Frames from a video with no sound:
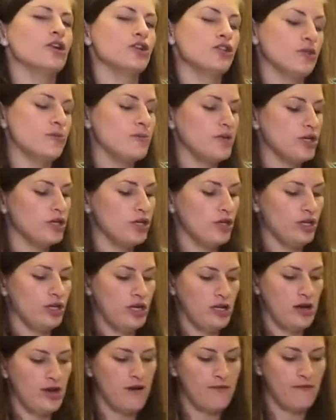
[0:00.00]
Should be good
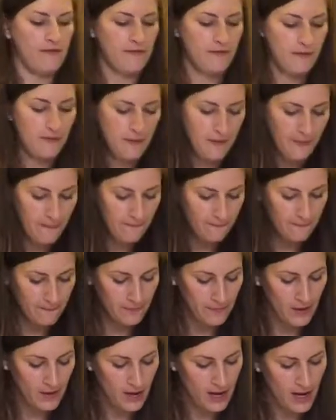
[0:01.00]
enough.
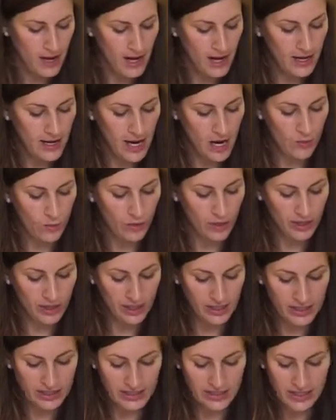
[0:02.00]
And now we're
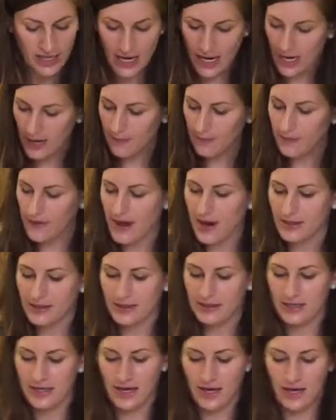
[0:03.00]
going to tape
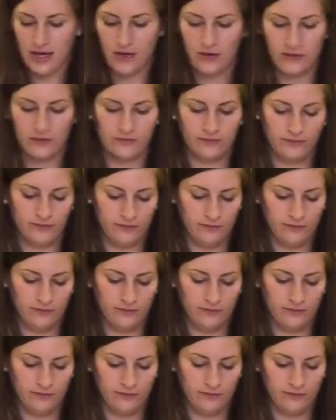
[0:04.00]
that down.